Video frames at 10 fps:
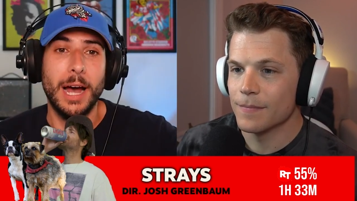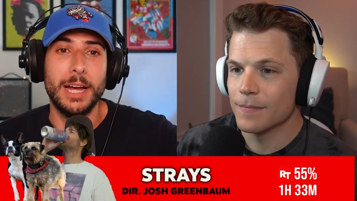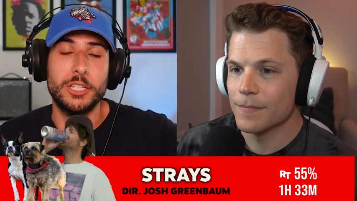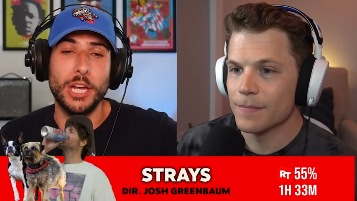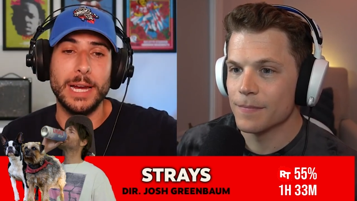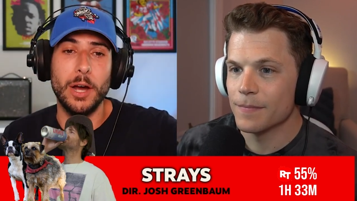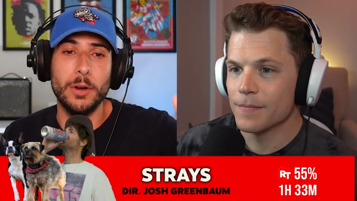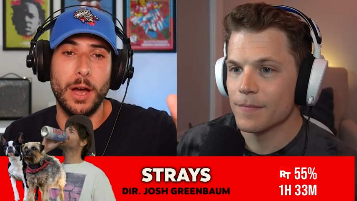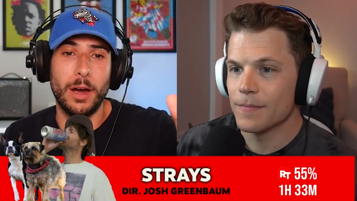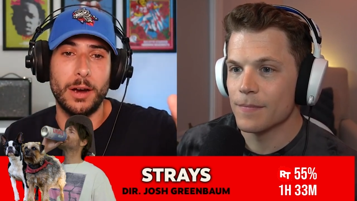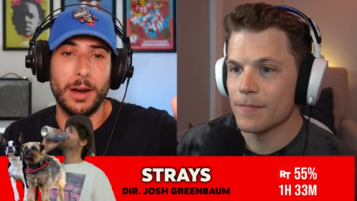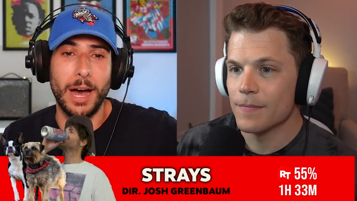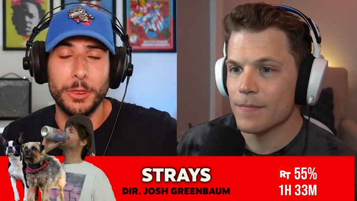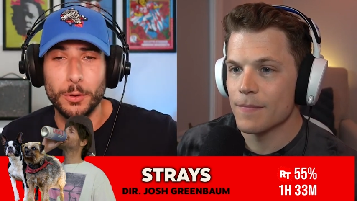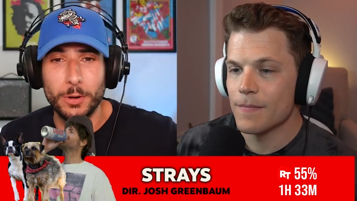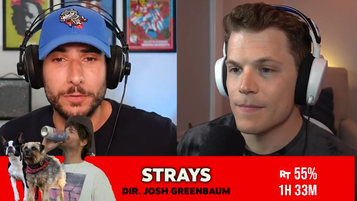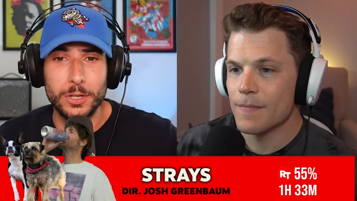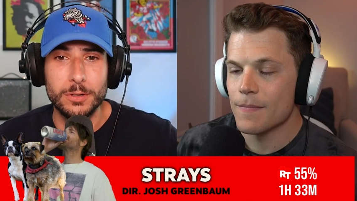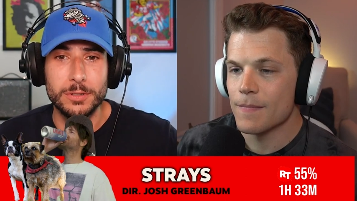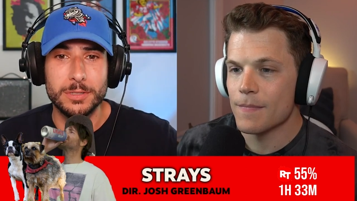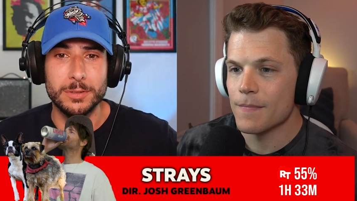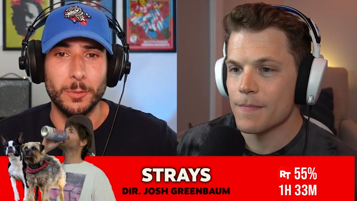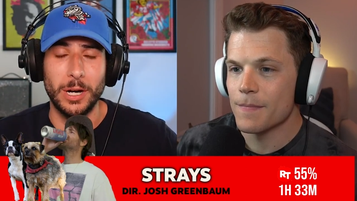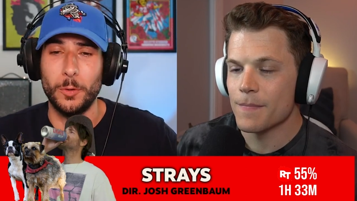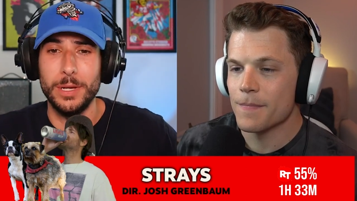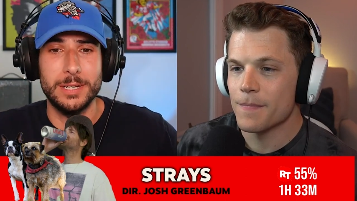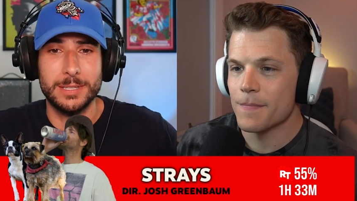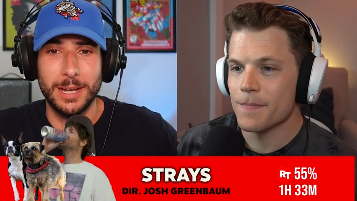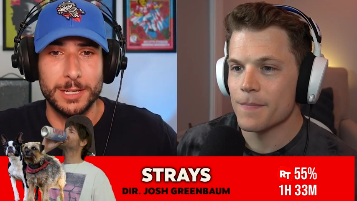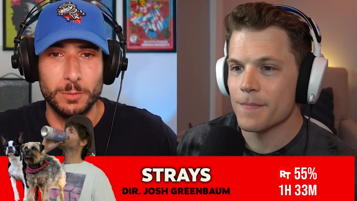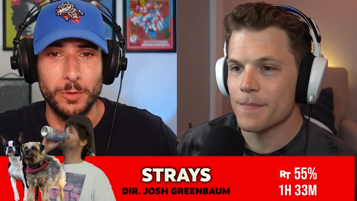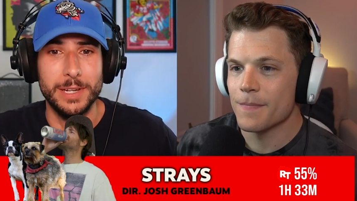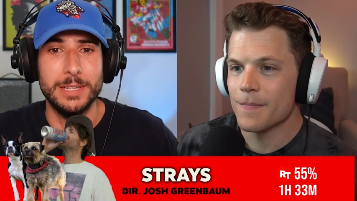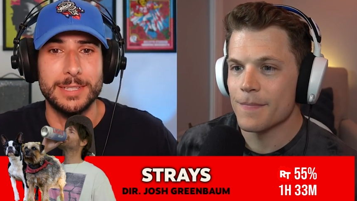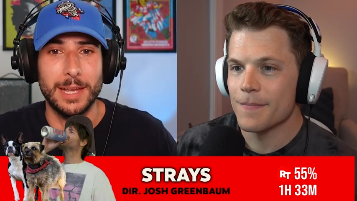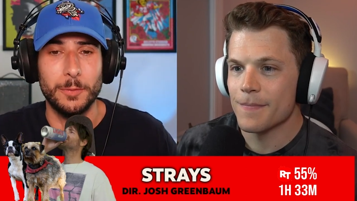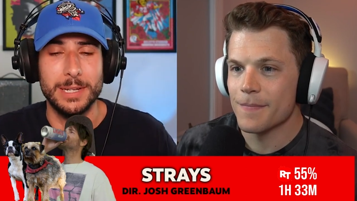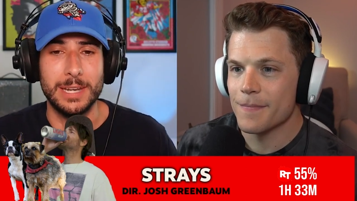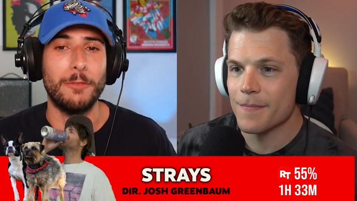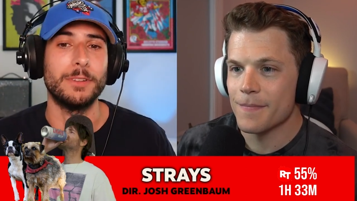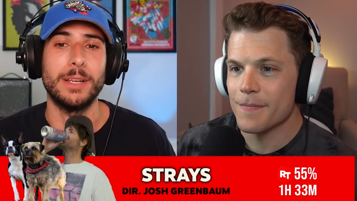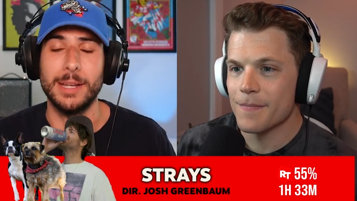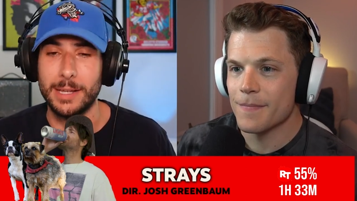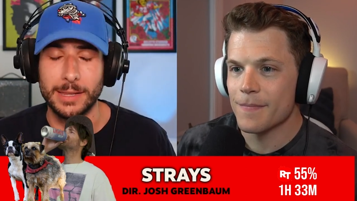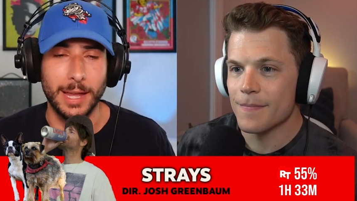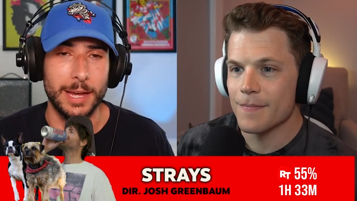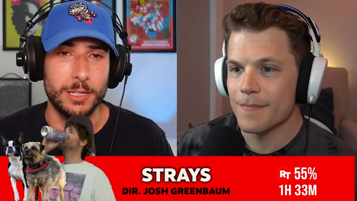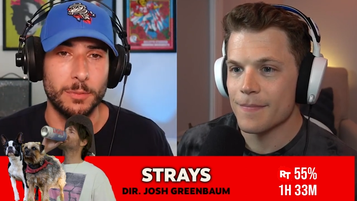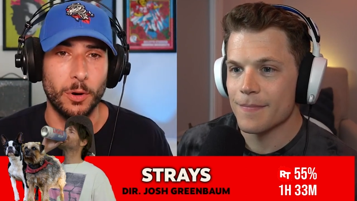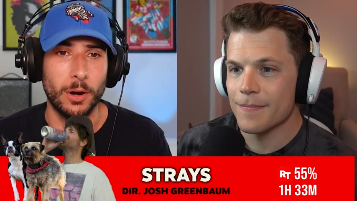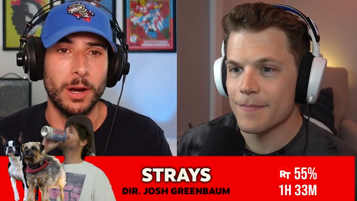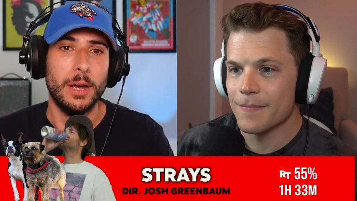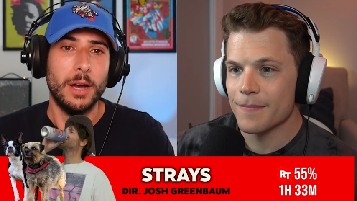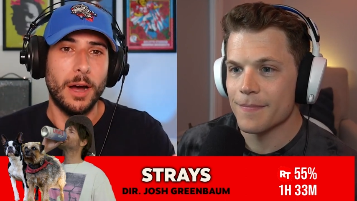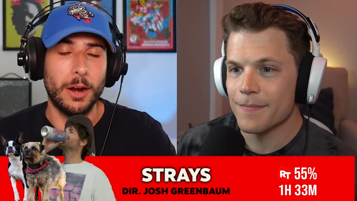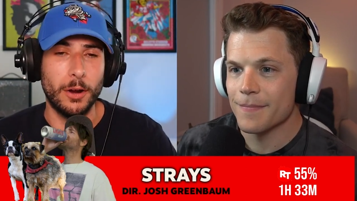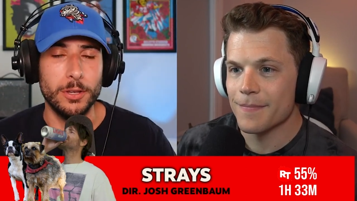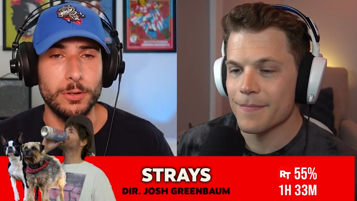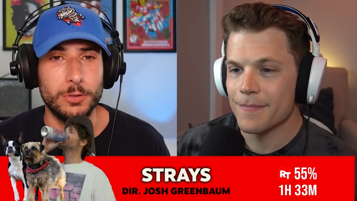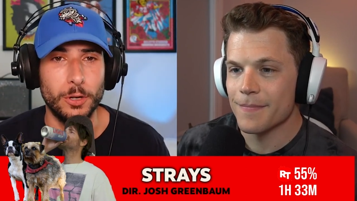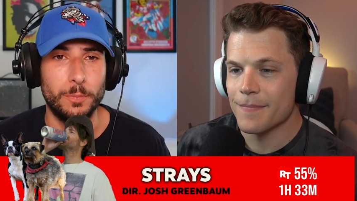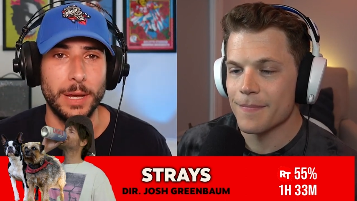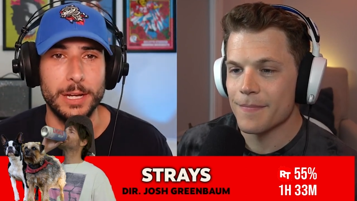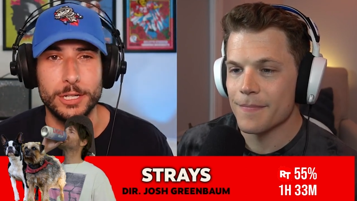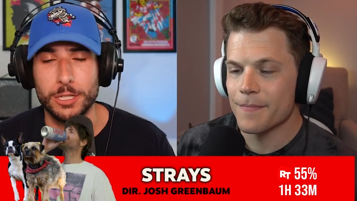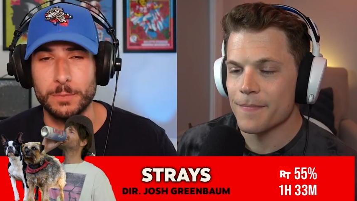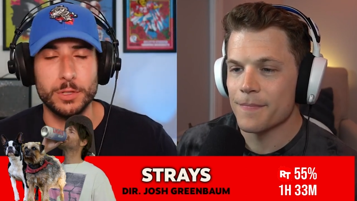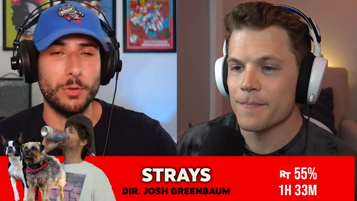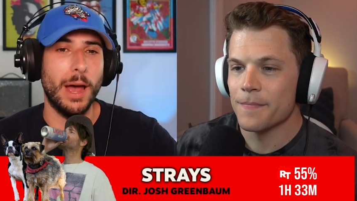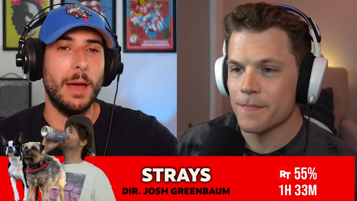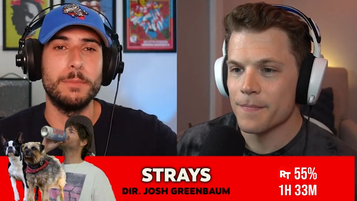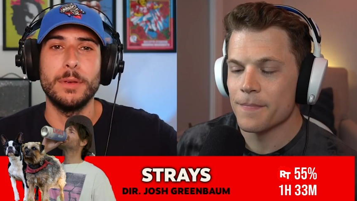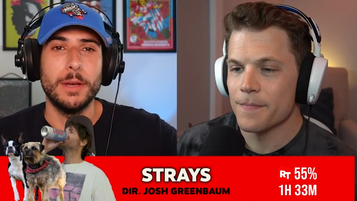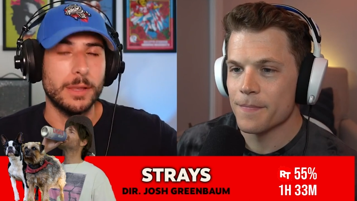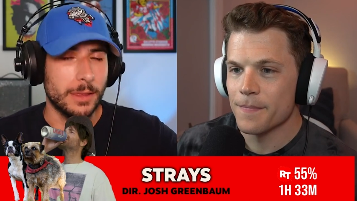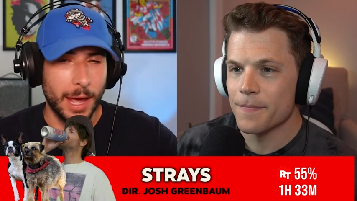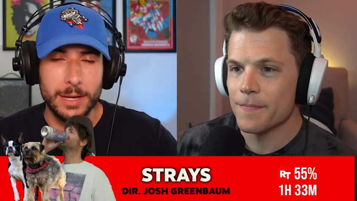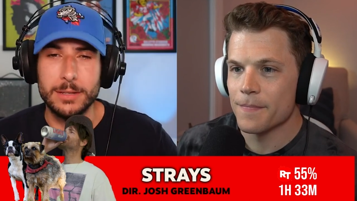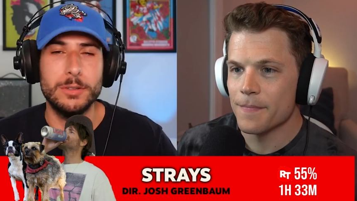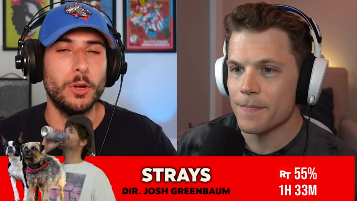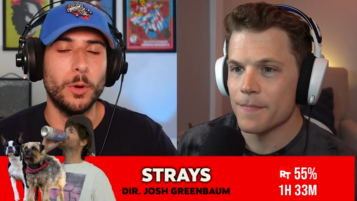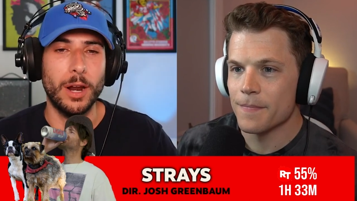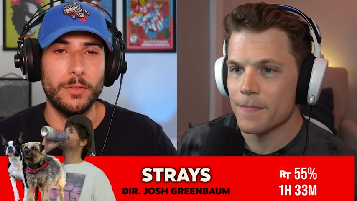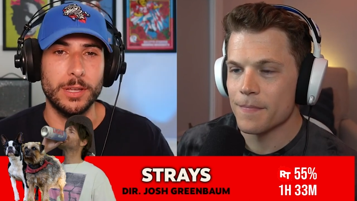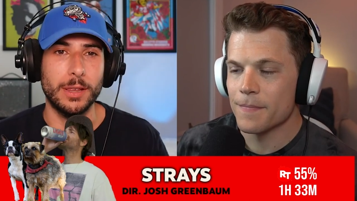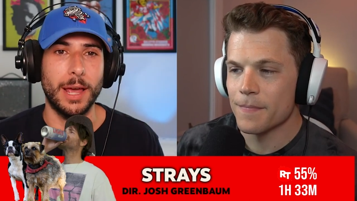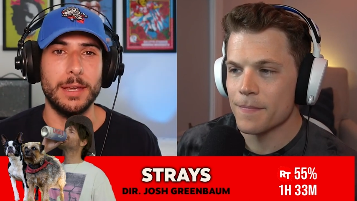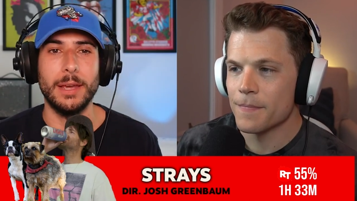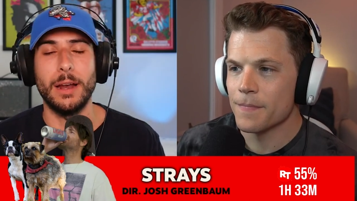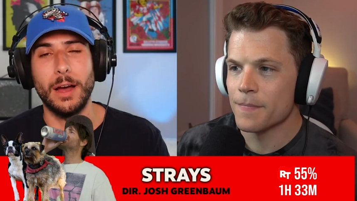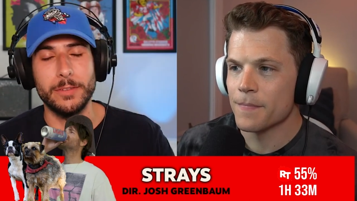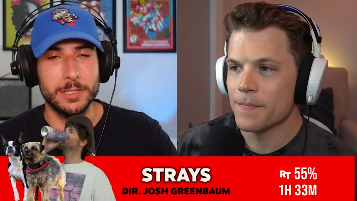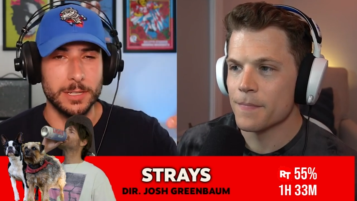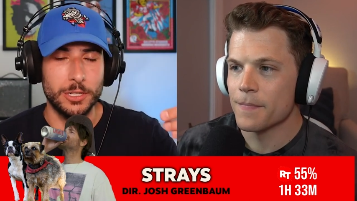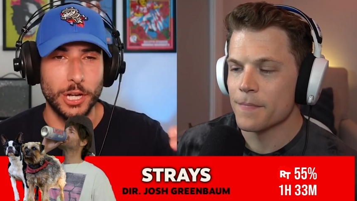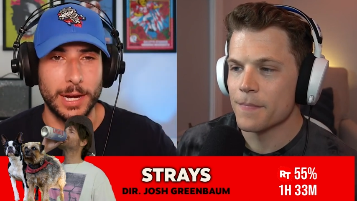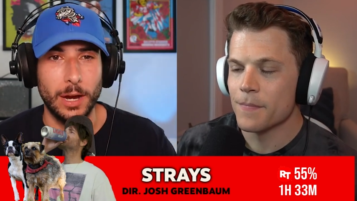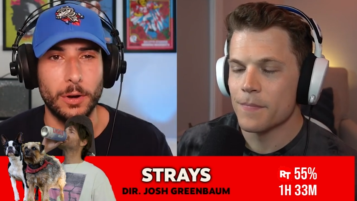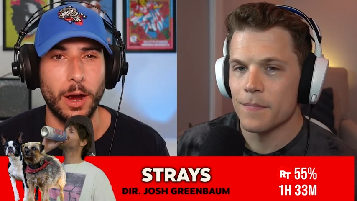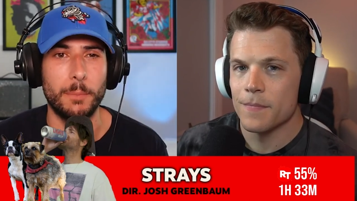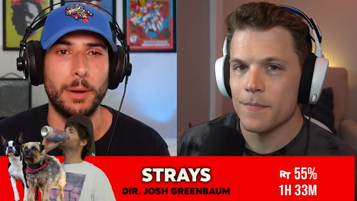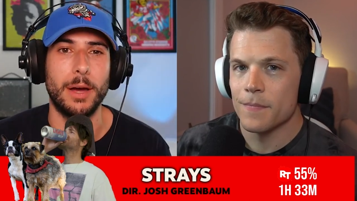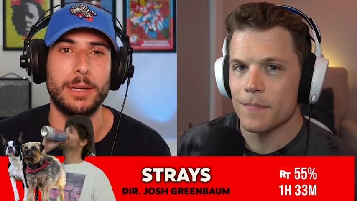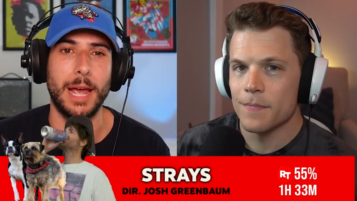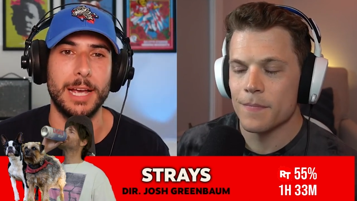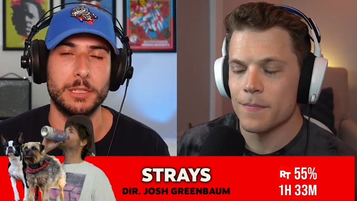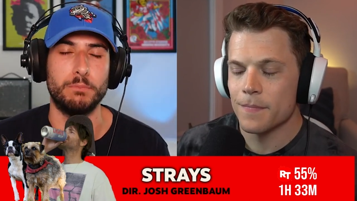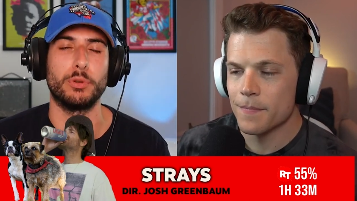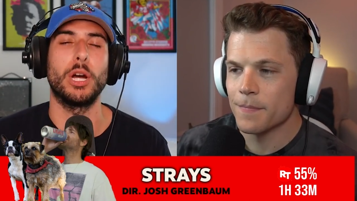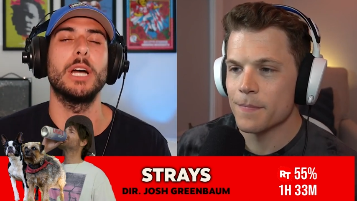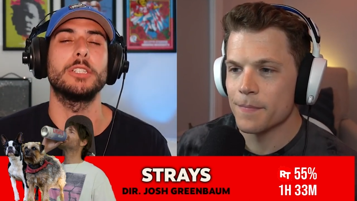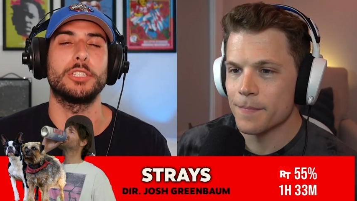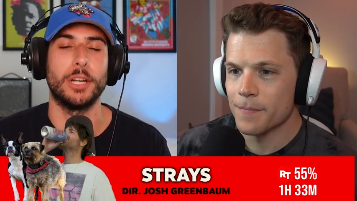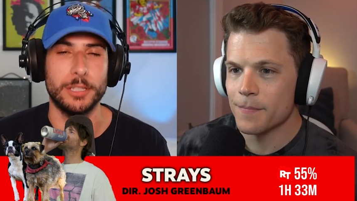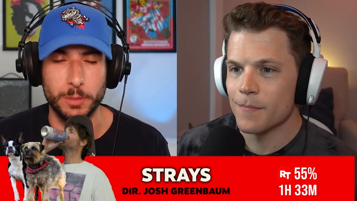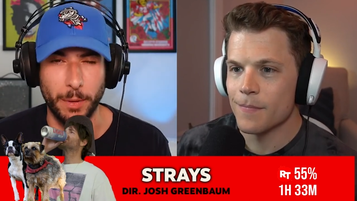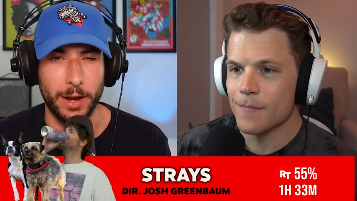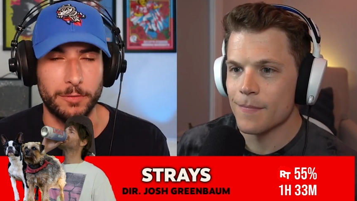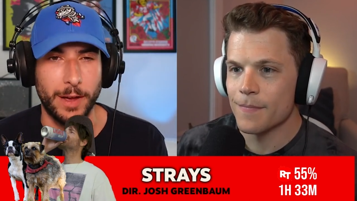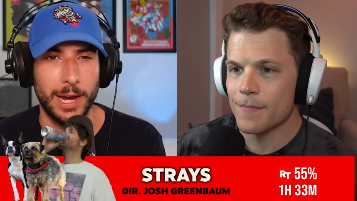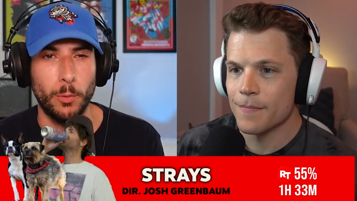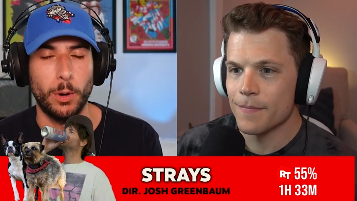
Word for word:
Speaker 1: Uh, check out our other reviews where we discuss movies that we definitely liked more on our YouTube page. Subscribe, like, do whatever you'd like, and obviously check out our podcast Brunch on Spotify and